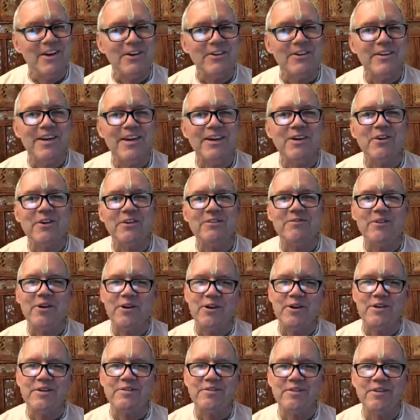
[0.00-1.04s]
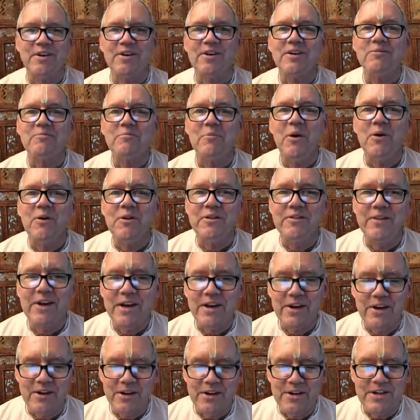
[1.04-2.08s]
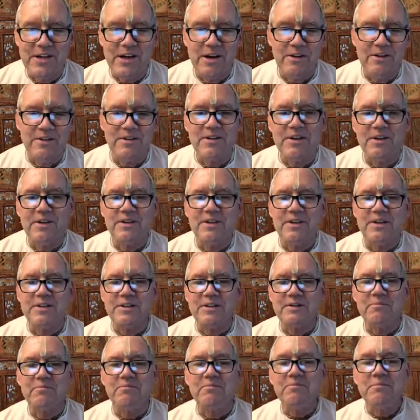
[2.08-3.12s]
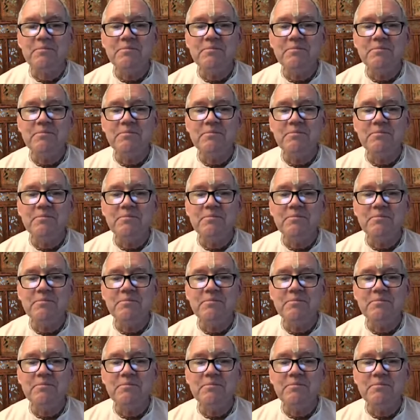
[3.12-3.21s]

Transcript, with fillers: Certainly good verse for motivating ourselves on this